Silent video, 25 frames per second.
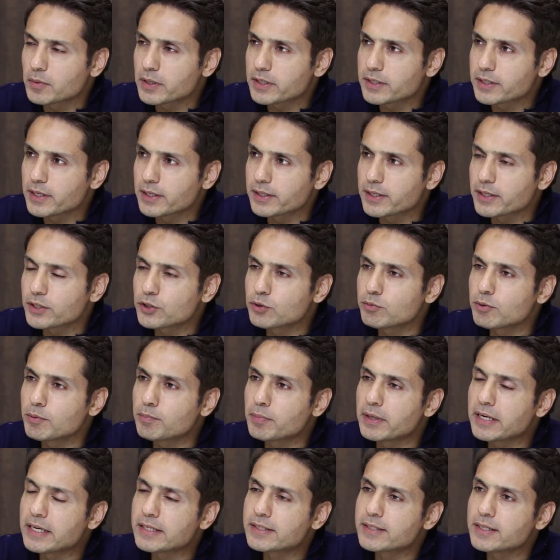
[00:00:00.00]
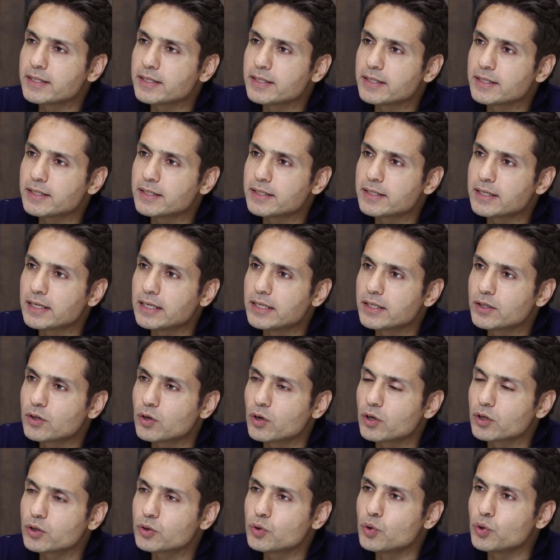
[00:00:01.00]
But yeah, there used to be a place in Delhi
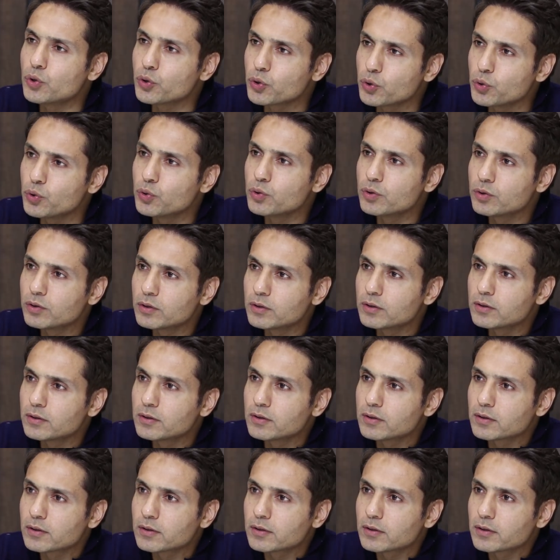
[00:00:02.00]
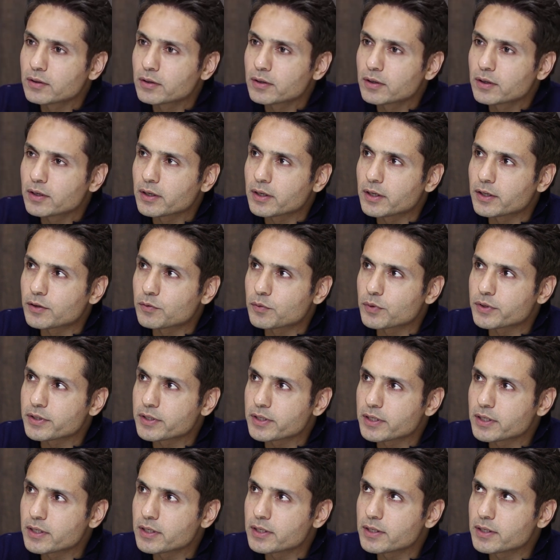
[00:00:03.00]
called Ghungroo. It was
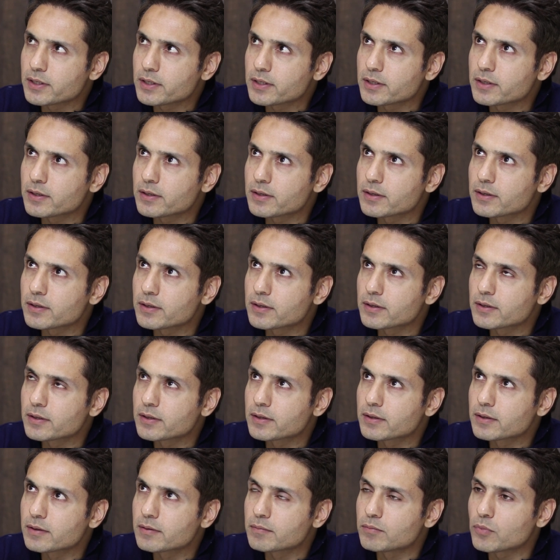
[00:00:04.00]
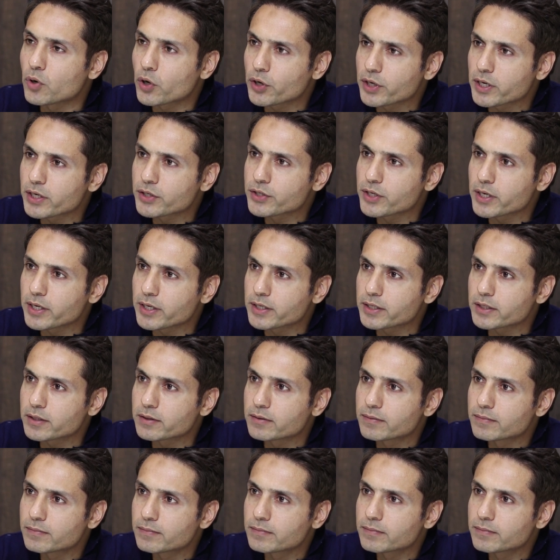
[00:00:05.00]
in Maurya Sheraton.